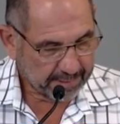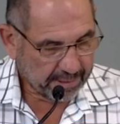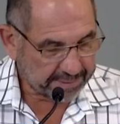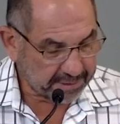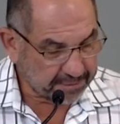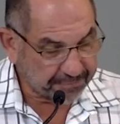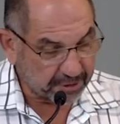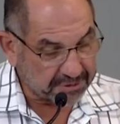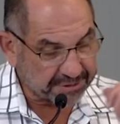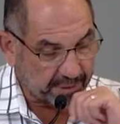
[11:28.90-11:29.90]
I think the
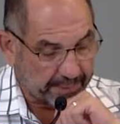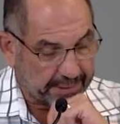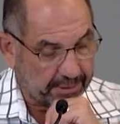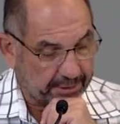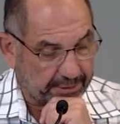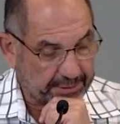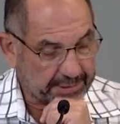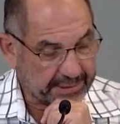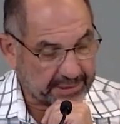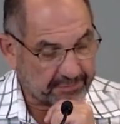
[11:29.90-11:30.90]
first thing we learn
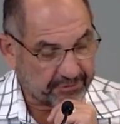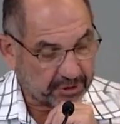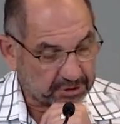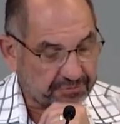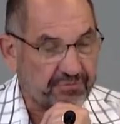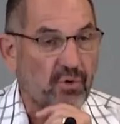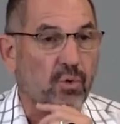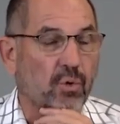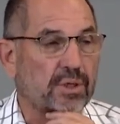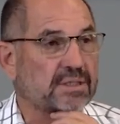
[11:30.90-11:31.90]
in verse
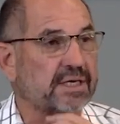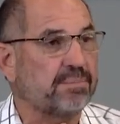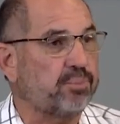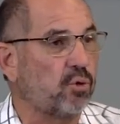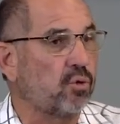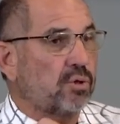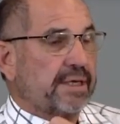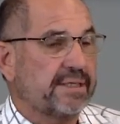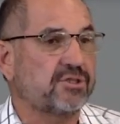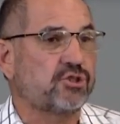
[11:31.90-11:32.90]
4 is that Paul
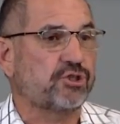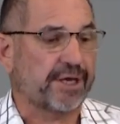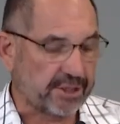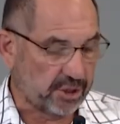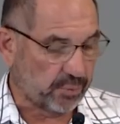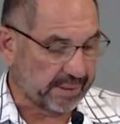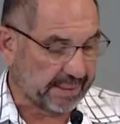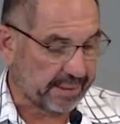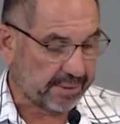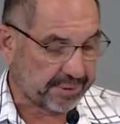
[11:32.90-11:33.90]
is
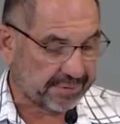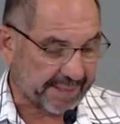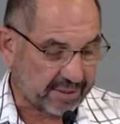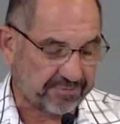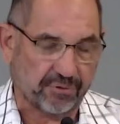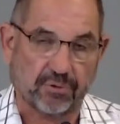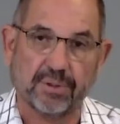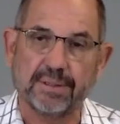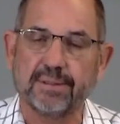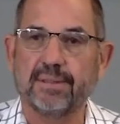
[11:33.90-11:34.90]
genuinely thankful,
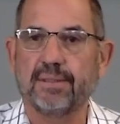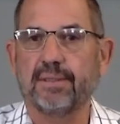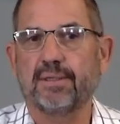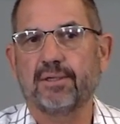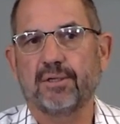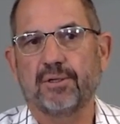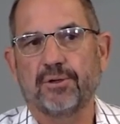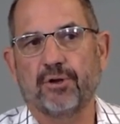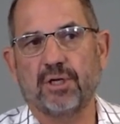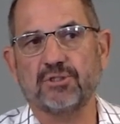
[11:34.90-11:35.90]

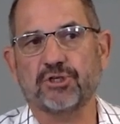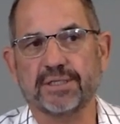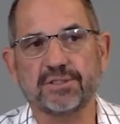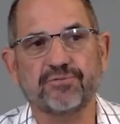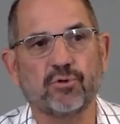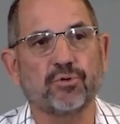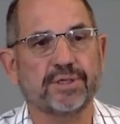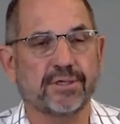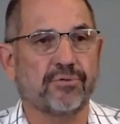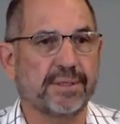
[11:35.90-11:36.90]
not just for the
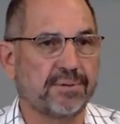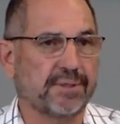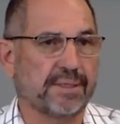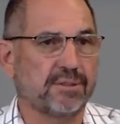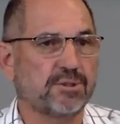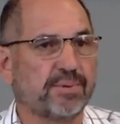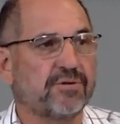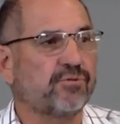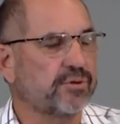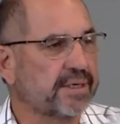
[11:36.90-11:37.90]
Corinthians, but
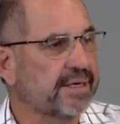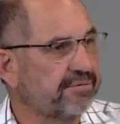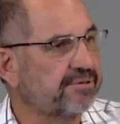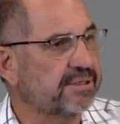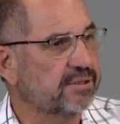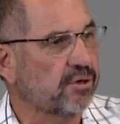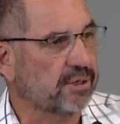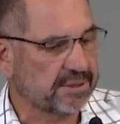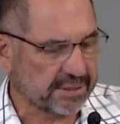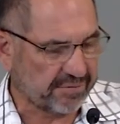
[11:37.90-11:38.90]
for the gifts that God
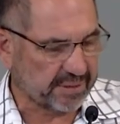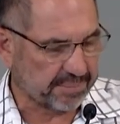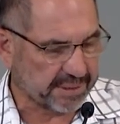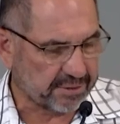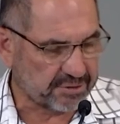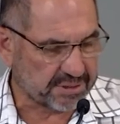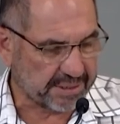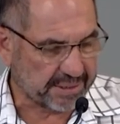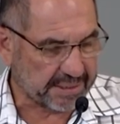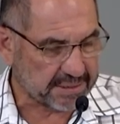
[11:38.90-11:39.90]
has given them. Can you see
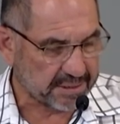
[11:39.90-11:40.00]
that?